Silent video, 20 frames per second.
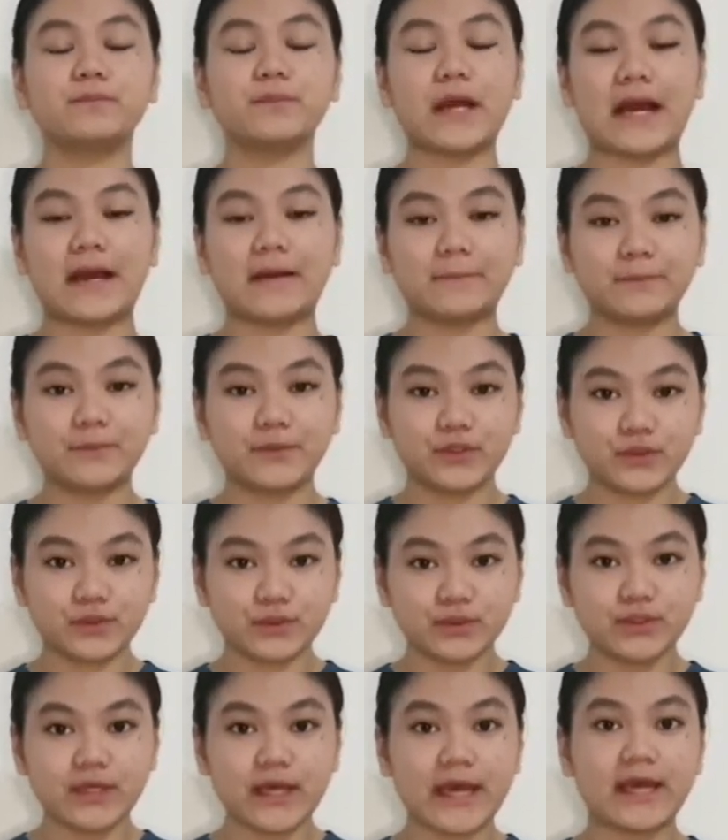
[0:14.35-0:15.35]

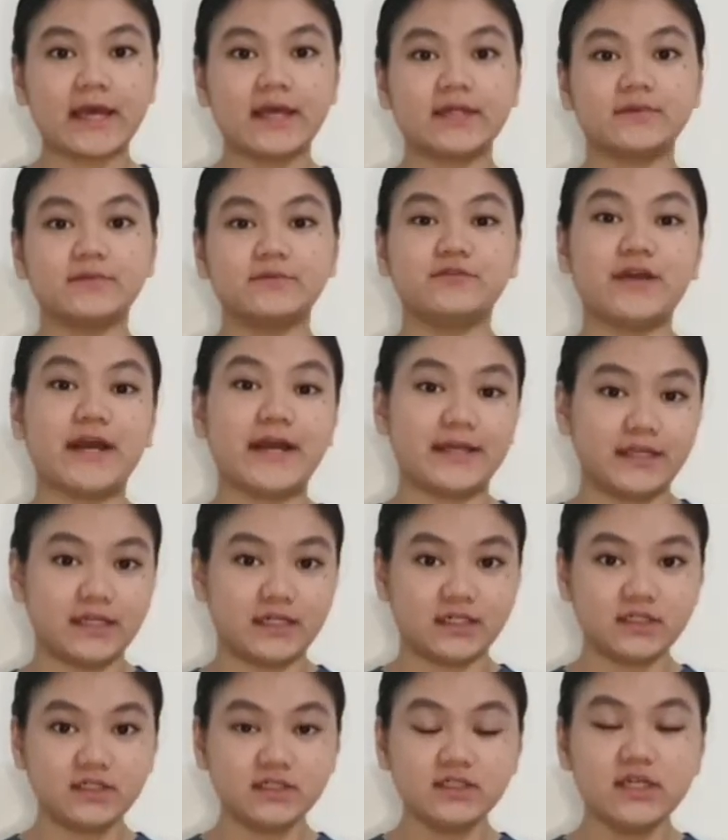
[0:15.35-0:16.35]
Ampoule and
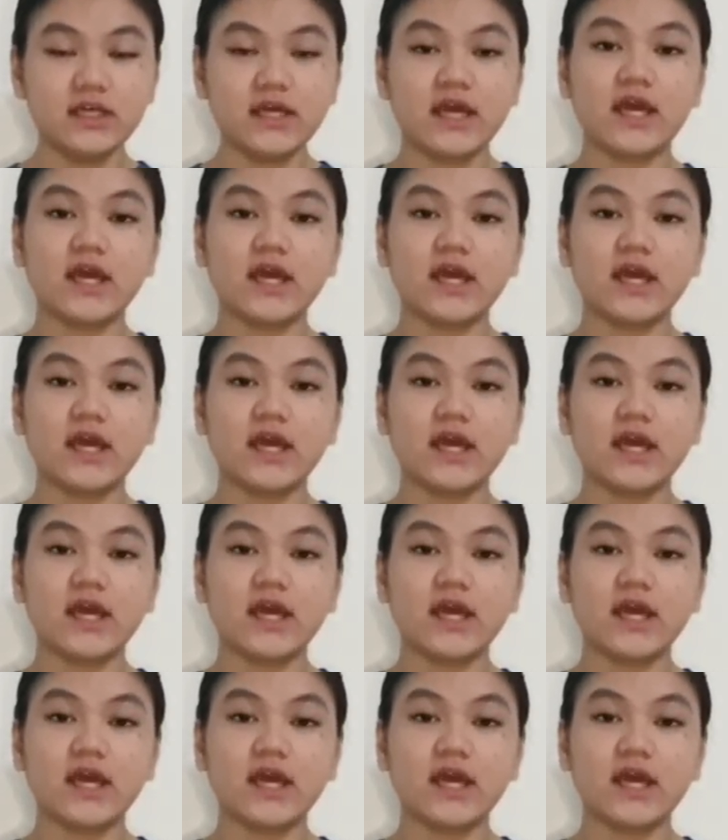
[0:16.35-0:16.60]
Vial,